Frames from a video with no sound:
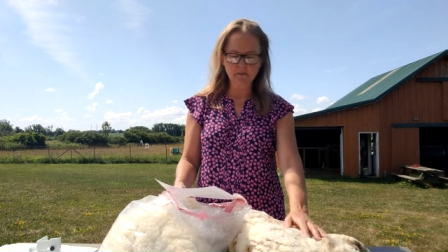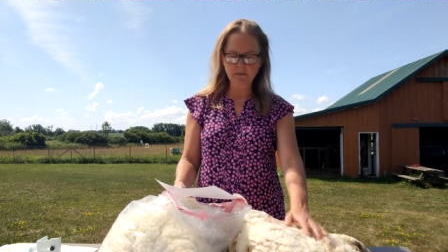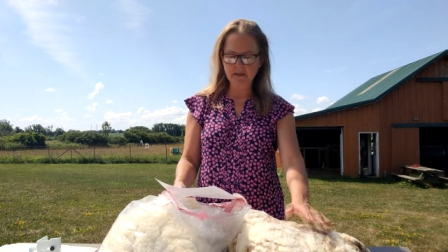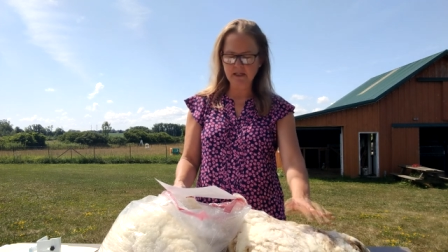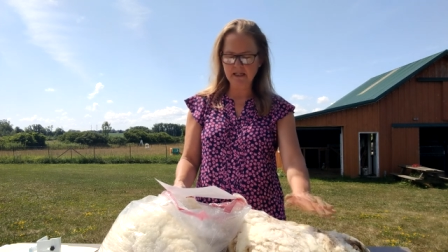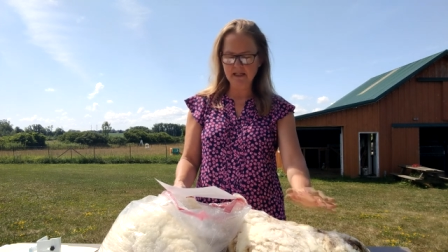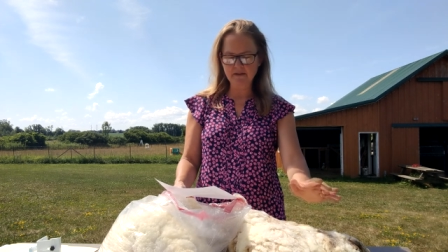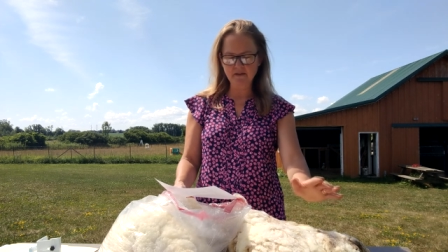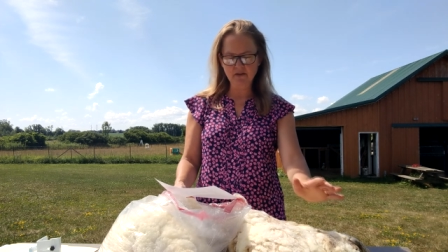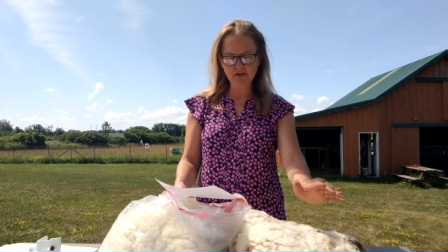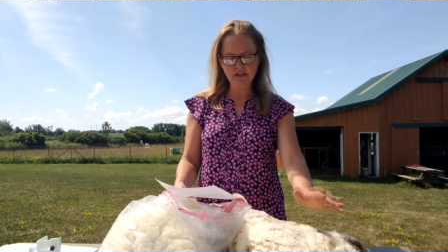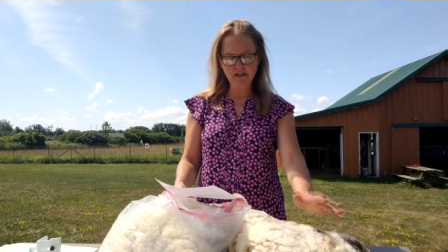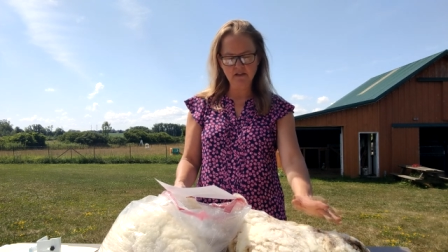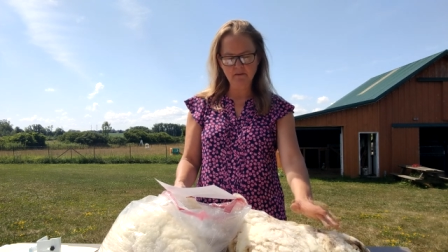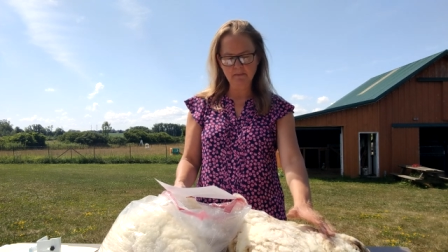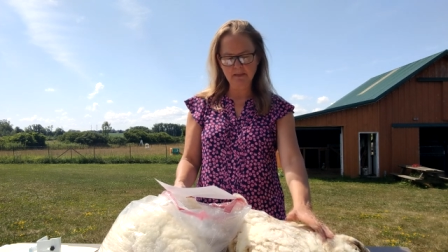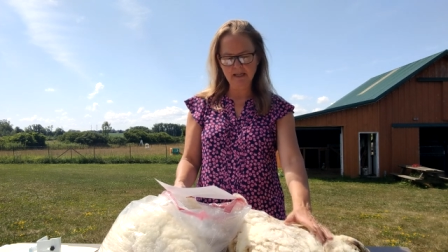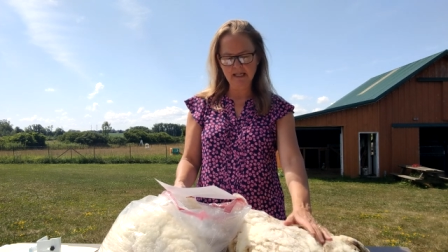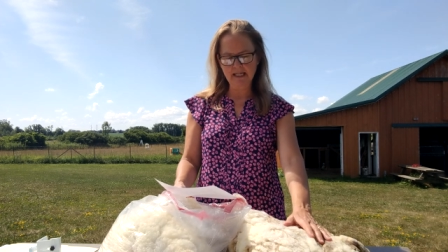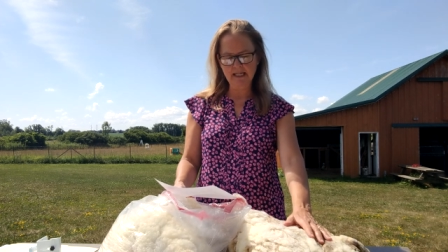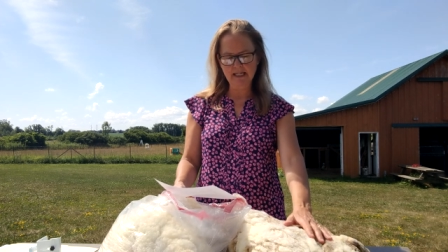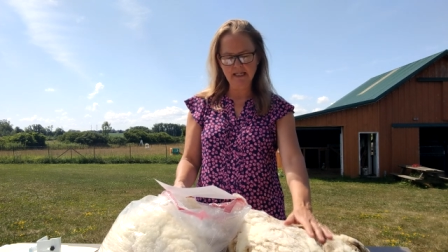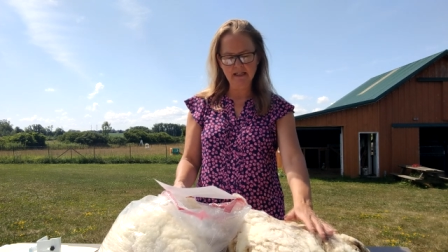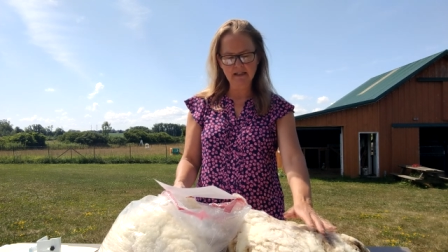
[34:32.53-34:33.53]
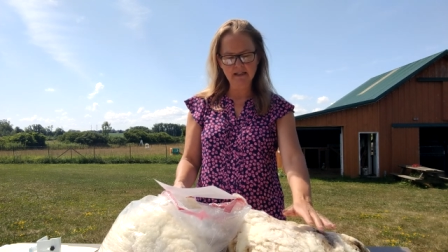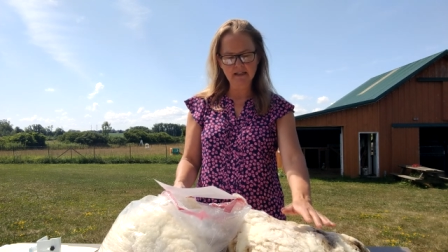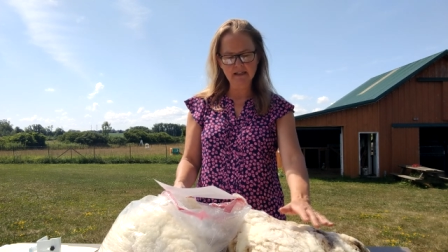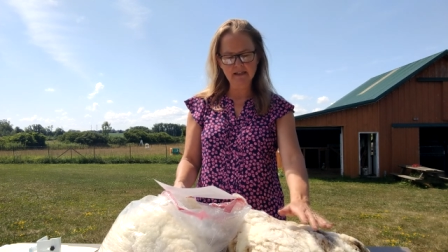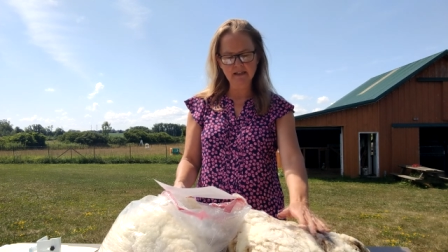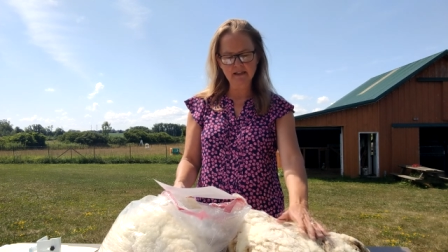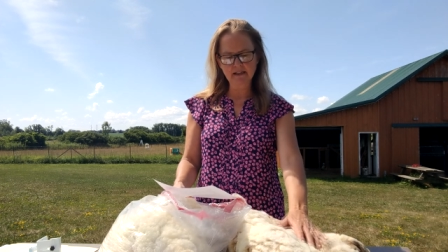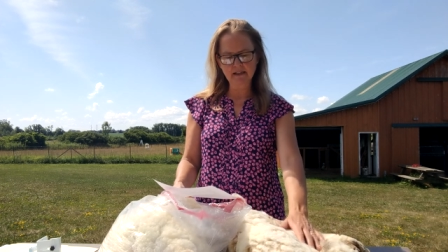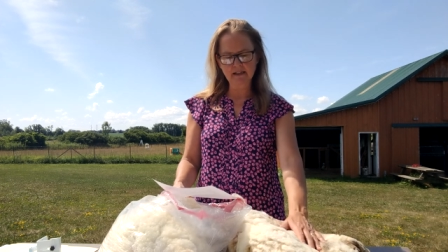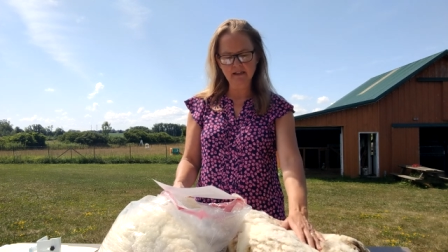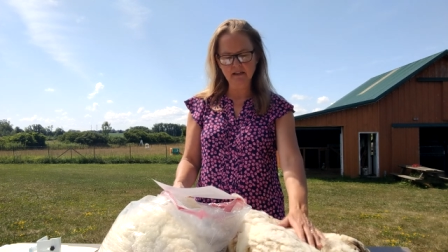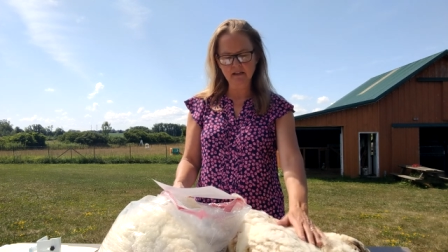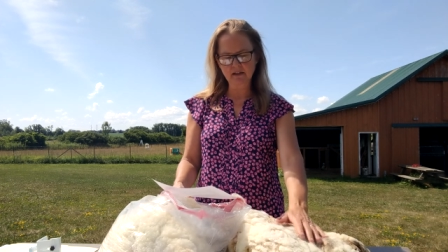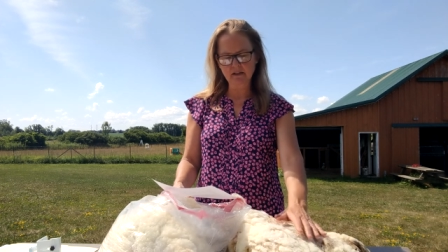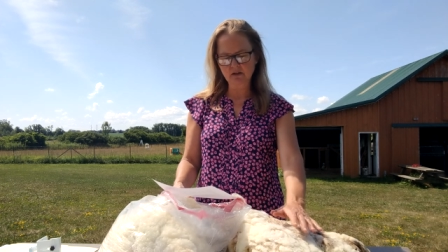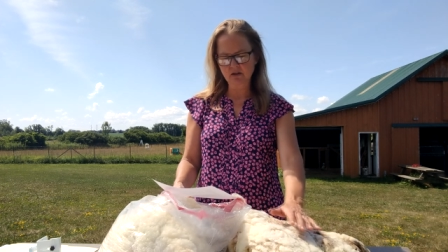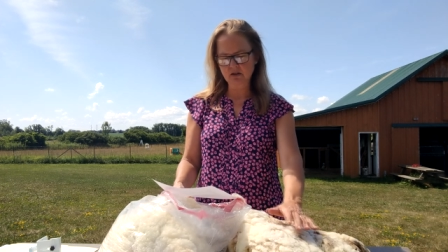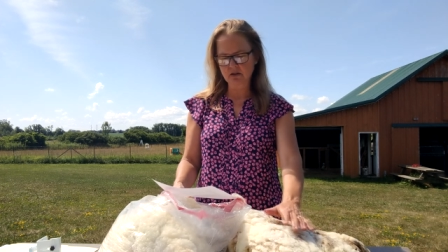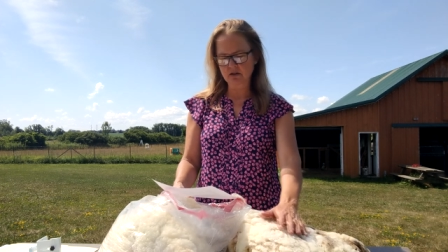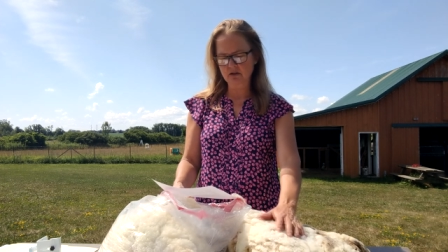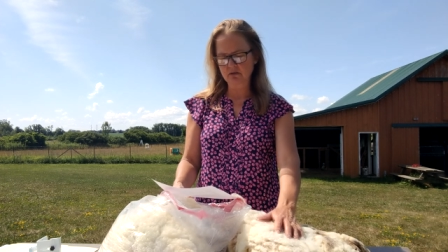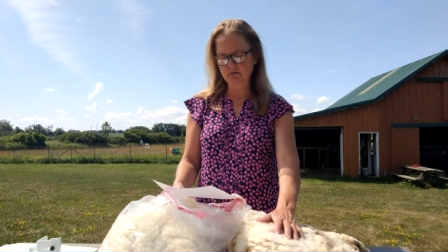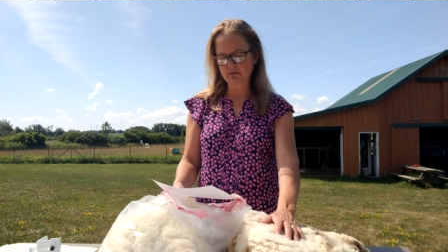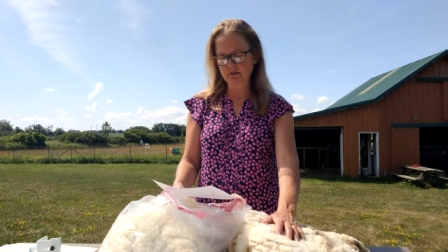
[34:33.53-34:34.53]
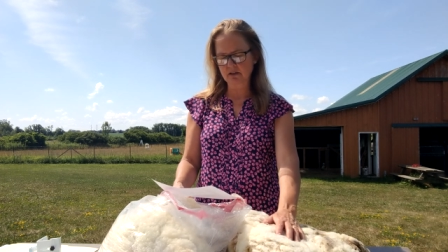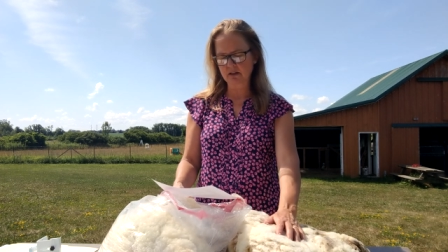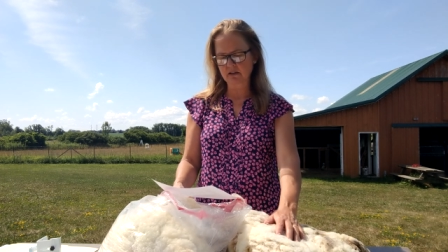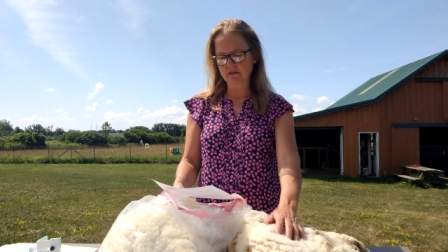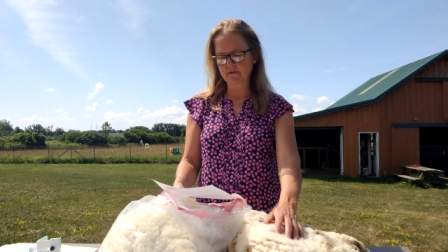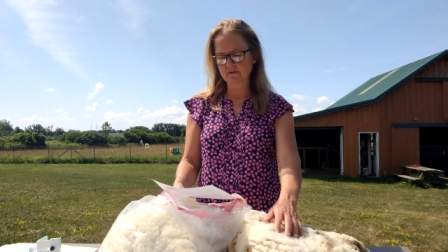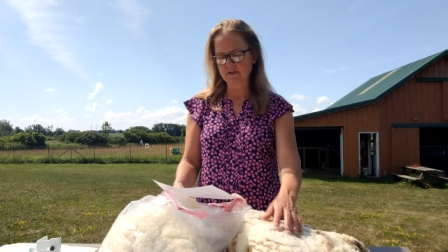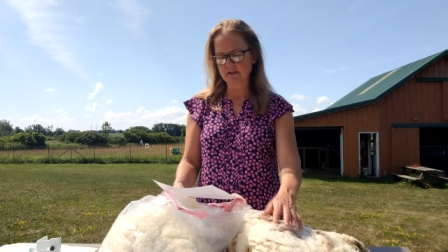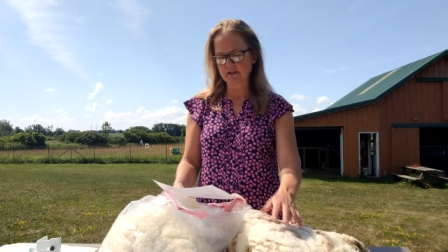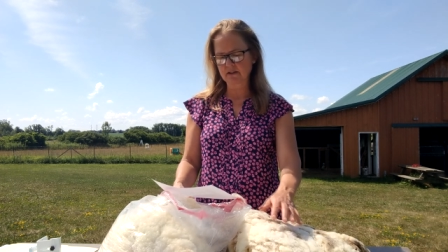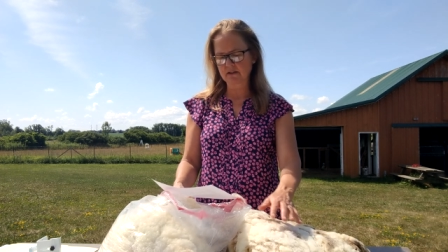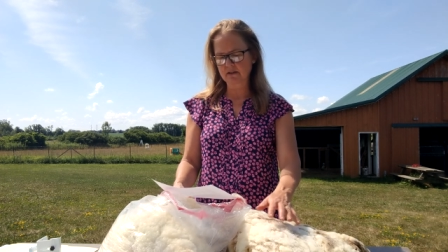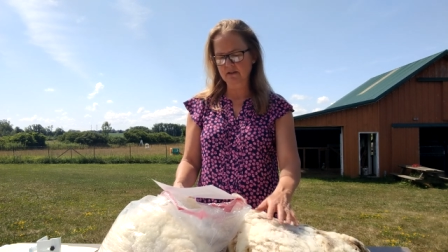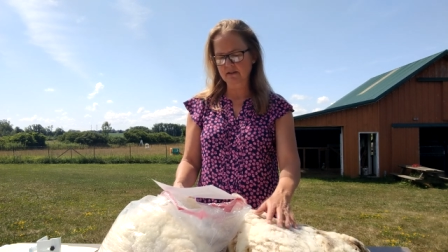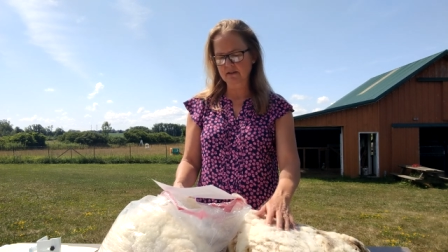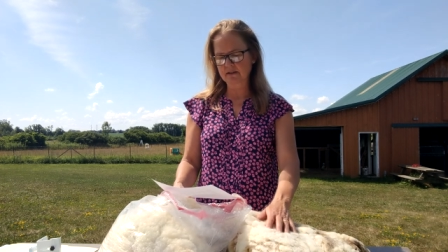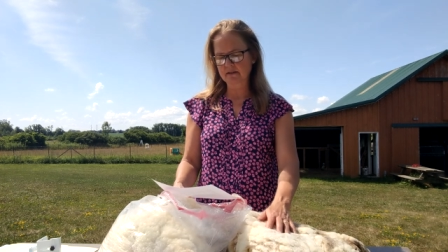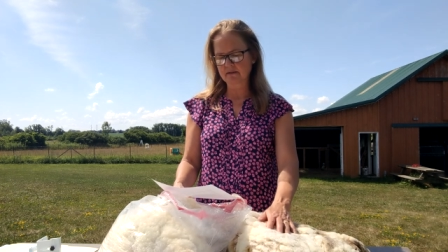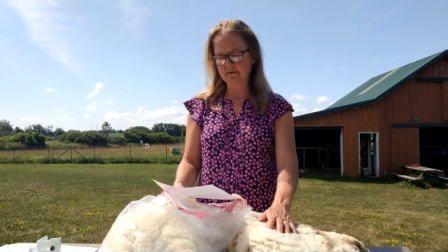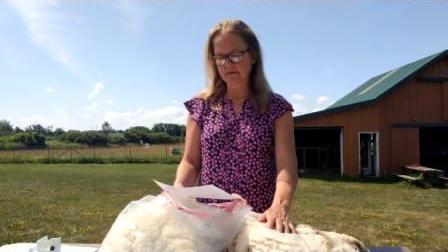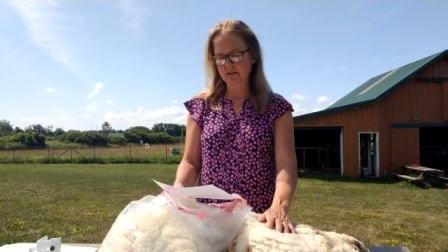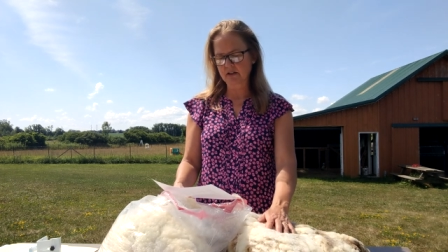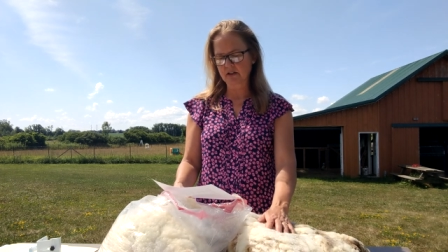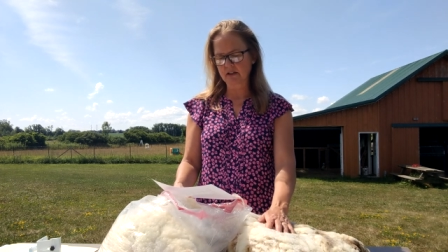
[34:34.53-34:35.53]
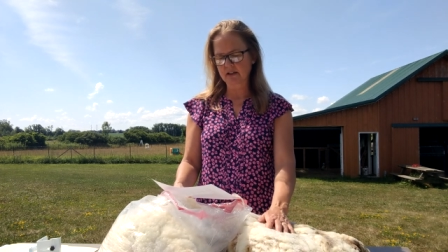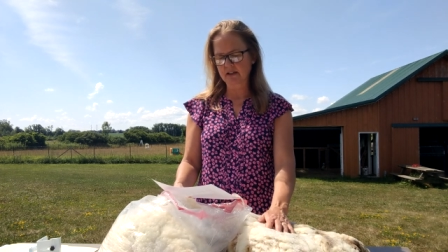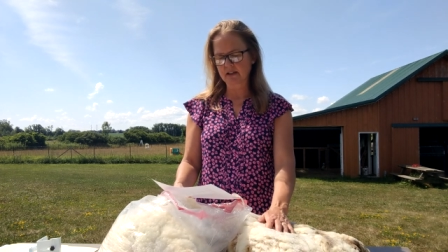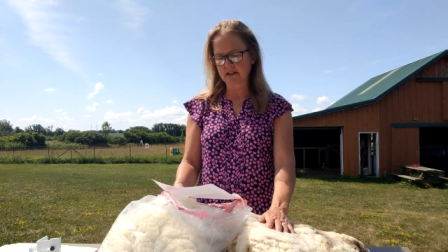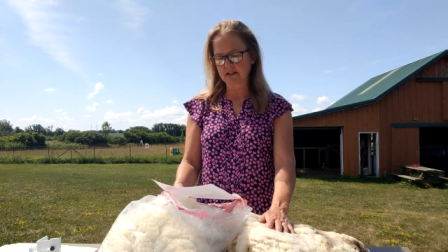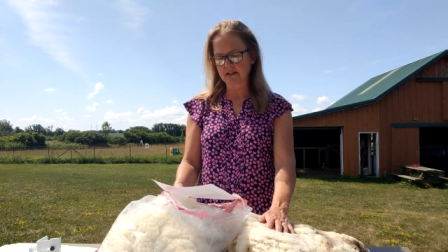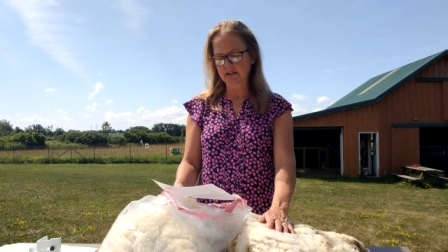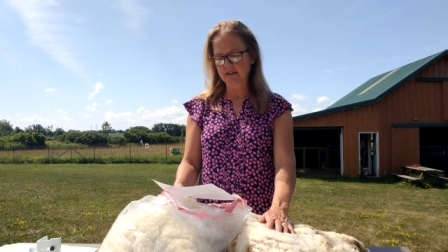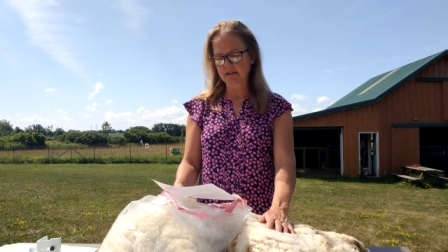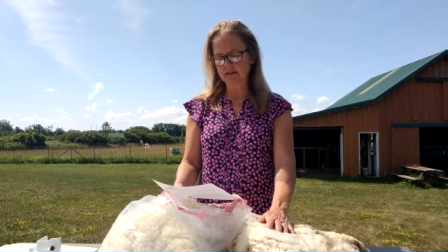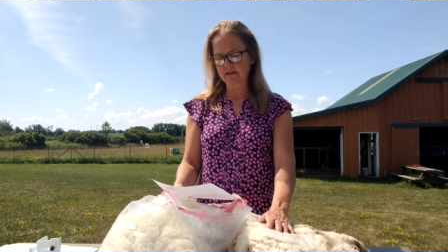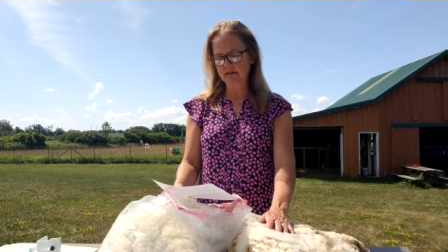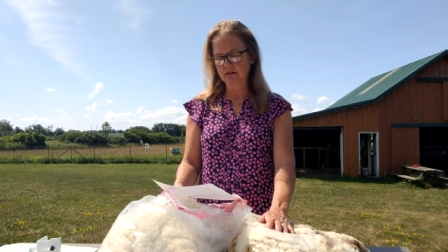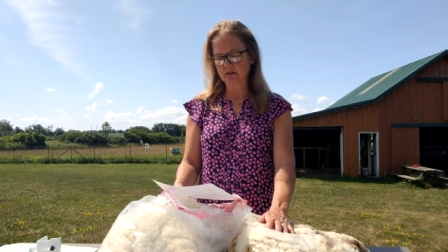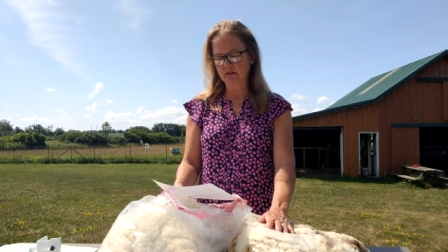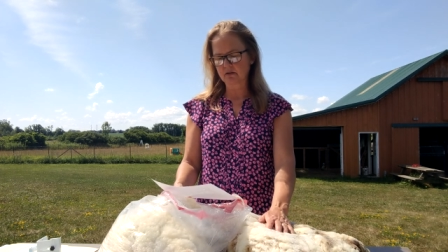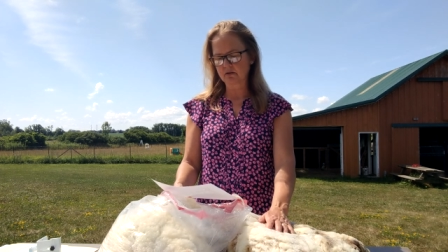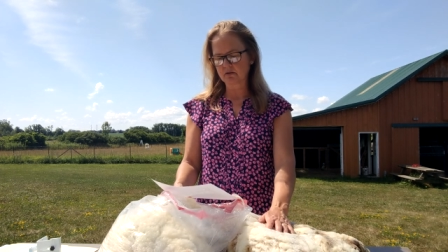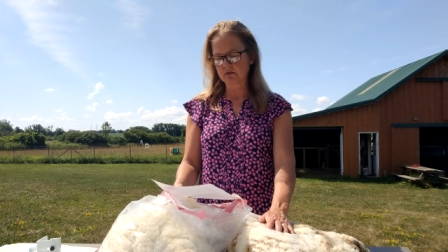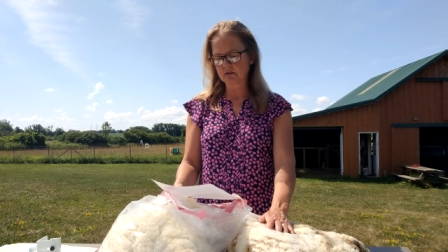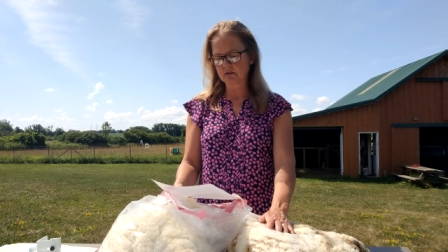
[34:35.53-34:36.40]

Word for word: but I just have my hand on it and it just really feels very nice. So